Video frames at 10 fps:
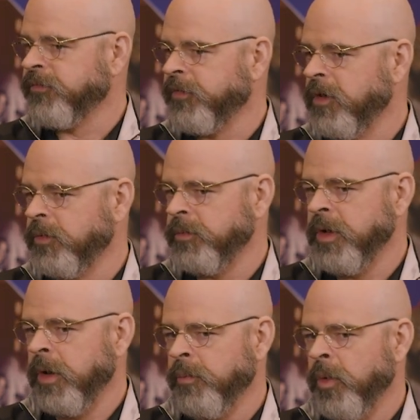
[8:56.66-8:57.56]
so
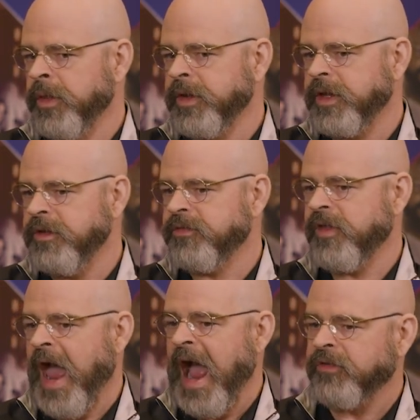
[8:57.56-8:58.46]
you know, one of the keys
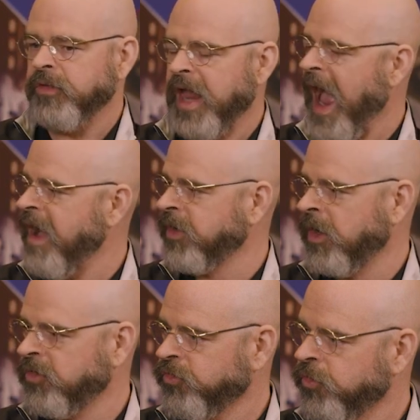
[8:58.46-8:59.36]
to actually
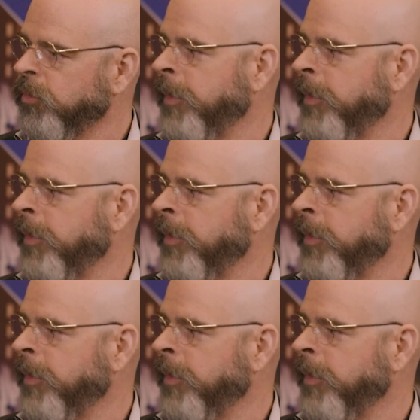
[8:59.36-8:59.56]
having a true